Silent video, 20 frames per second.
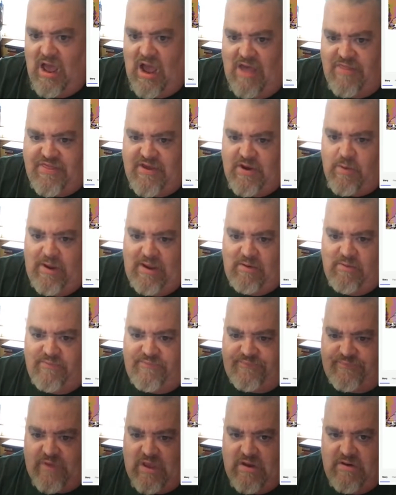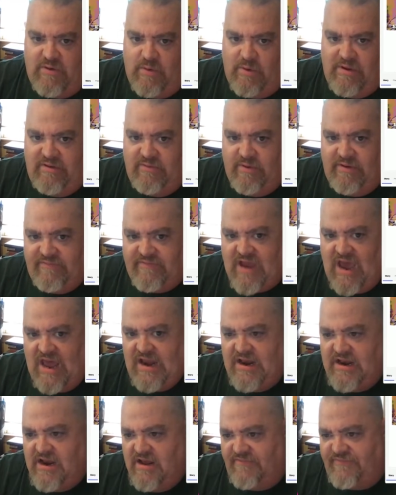think we've
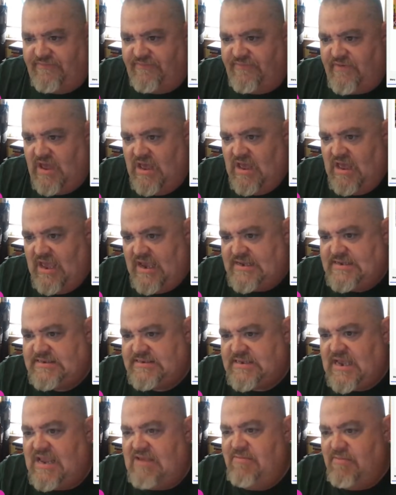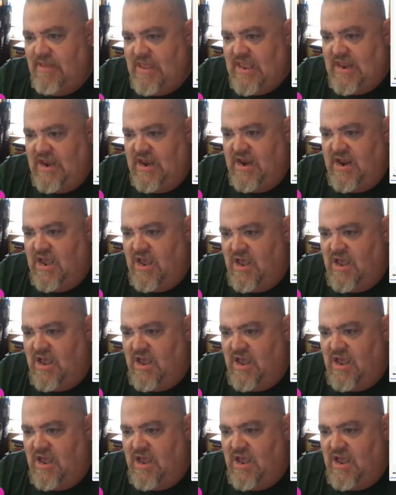gotten enough excitement